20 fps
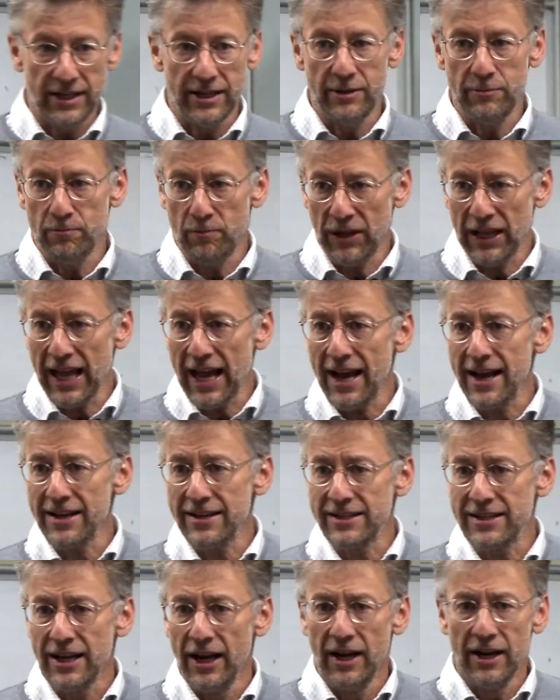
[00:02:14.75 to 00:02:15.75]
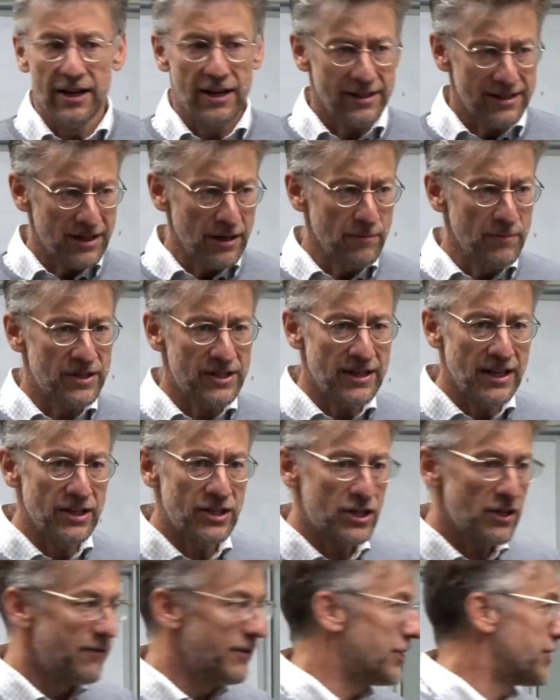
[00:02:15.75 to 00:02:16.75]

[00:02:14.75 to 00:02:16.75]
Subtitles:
it implies some sense of